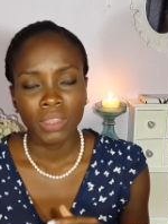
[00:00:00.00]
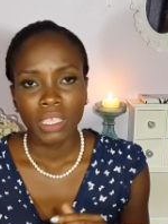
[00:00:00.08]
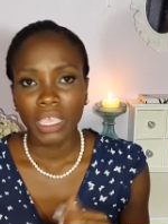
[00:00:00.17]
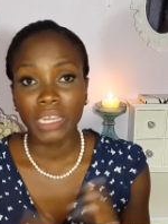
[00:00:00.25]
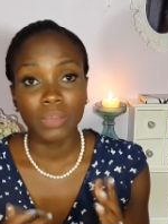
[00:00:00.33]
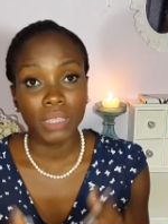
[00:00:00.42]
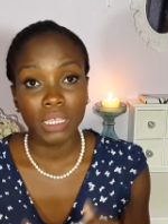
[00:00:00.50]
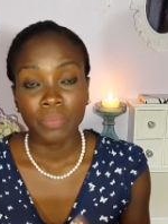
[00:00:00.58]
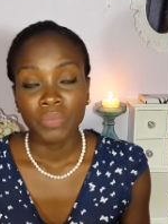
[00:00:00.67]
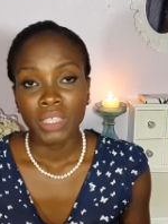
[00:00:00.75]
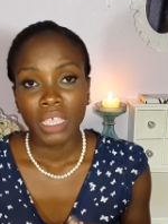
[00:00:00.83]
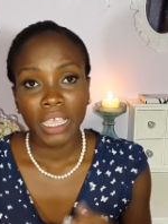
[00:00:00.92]
Anyway,
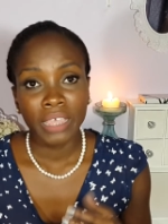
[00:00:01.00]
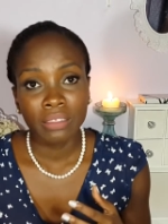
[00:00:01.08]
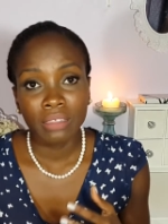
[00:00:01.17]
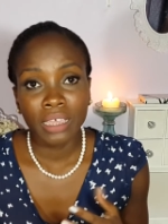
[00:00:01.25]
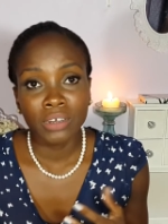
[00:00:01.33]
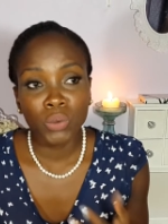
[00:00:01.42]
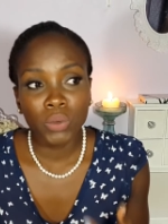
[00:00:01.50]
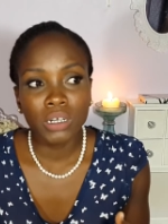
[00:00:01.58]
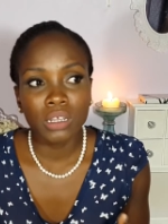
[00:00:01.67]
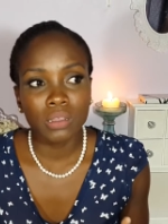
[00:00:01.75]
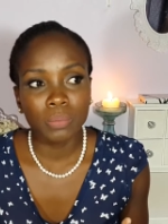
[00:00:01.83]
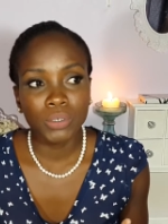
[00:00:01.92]
I know
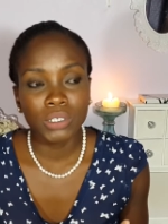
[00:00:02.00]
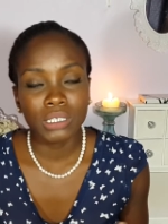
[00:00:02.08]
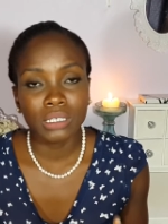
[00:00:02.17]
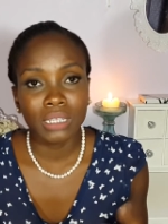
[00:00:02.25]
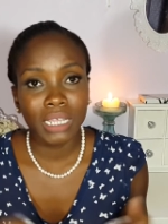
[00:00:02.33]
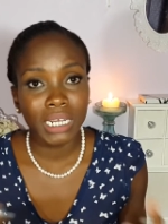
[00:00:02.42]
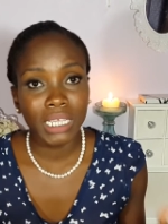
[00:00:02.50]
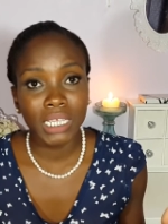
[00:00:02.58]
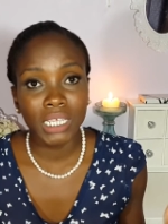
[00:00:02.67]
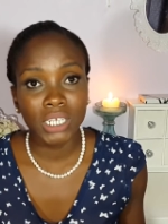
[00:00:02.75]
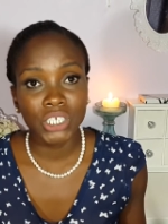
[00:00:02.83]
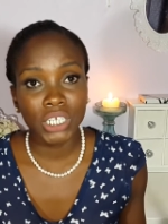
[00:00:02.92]
another person that
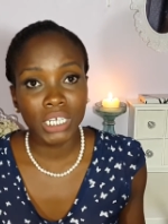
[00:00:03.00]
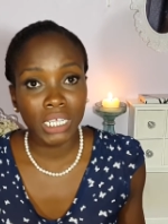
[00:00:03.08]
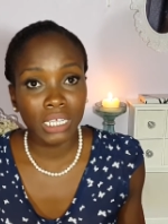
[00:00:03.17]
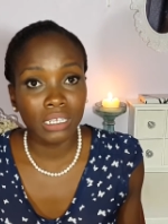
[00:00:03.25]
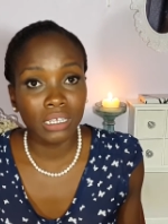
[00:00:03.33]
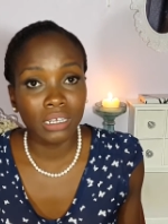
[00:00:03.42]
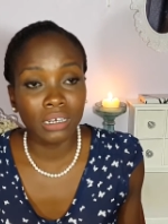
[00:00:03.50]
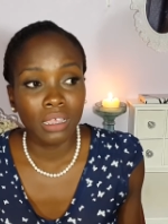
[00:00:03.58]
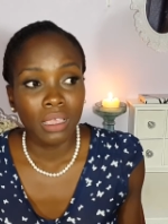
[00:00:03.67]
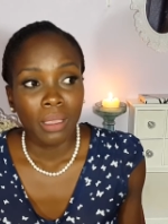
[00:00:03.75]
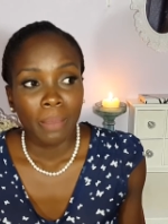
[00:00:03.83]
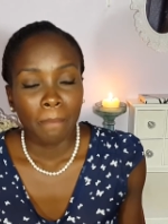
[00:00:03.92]
age in England
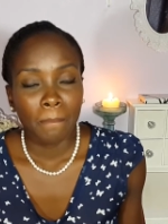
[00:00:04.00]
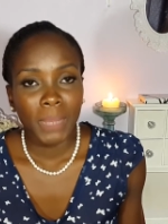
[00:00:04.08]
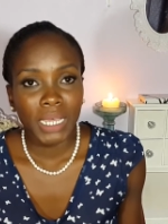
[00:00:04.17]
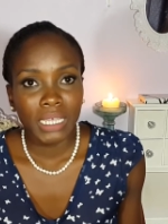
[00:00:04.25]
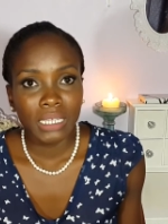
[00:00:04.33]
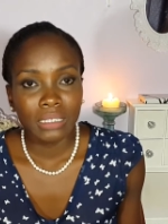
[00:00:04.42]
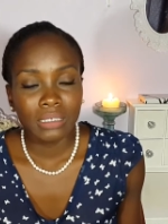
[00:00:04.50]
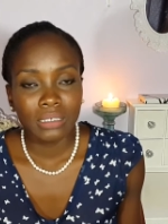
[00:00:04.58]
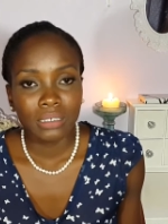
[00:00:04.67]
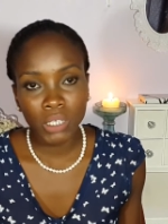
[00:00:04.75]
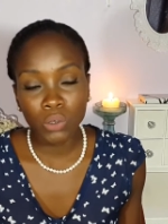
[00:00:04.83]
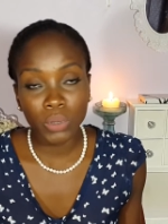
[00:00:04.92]
might
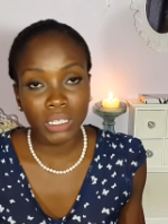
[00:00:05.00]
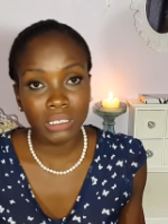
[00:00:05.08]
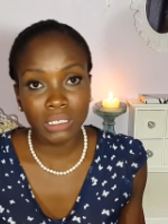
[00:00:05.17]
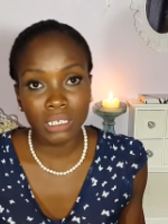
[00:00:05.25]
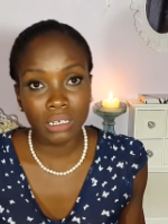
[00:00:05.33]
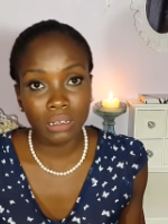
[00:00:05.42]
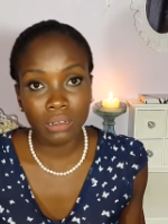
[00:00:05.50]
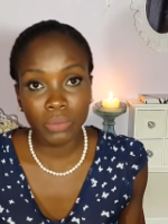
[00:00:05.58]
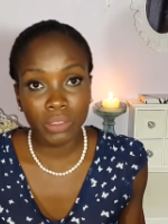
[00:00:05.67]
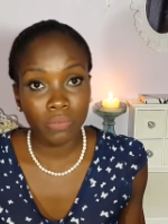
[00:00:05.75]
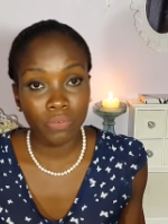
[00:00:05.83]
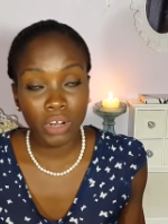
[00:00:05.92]
be going to dinner
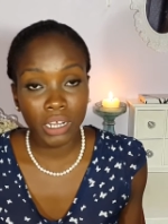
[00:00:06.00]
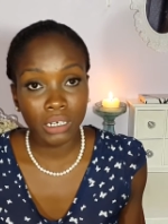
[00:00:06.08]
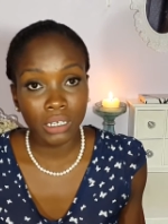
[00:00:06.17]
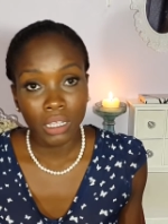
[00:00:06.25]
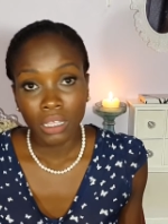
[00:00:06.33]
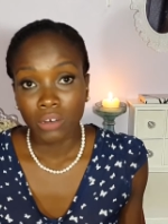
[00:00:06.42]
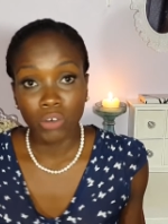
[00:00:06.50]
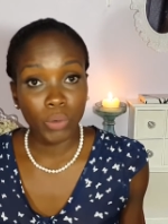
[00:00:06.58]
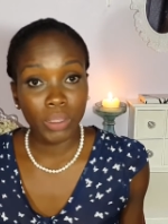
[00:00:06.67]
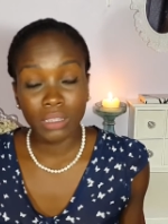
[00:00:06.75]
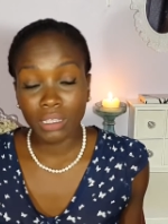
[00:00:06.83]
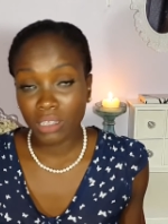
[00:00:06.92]
with a friend,
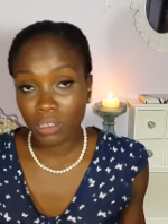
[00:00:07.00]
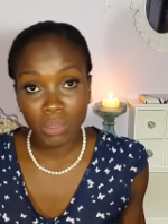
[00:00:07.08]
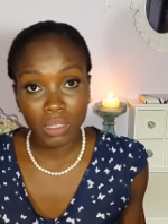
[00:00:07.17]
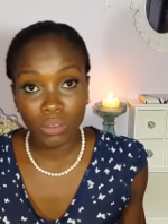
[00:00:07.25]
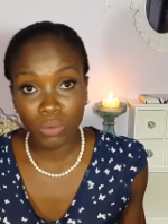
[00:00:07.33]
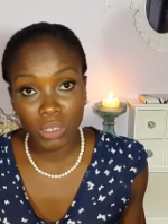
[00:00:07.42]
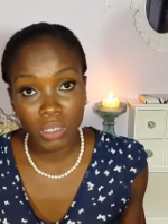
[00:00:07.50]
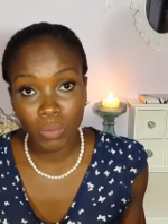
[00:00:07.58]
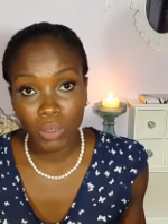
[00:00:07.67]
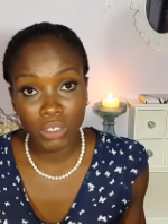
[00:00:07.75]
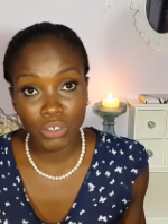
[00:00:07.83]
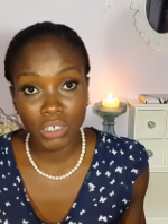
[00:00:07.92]
knowing that they'll be the only
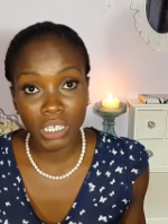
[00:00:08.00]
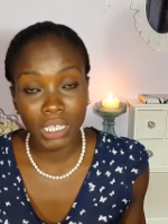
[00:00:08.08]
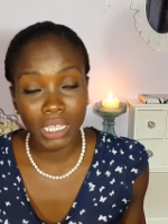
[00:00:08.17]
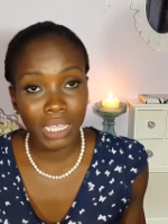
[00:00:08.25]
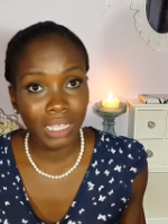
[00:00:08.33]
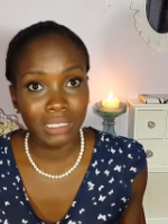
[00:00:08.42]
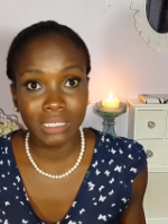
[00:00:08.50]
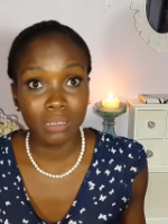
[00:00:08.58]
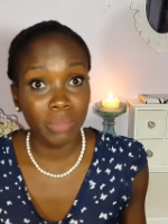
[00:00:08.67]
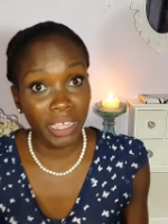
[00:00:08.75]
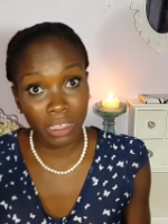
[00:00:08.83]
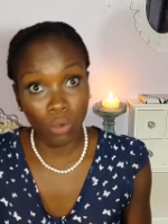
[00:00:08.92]
one drinking, and still buy a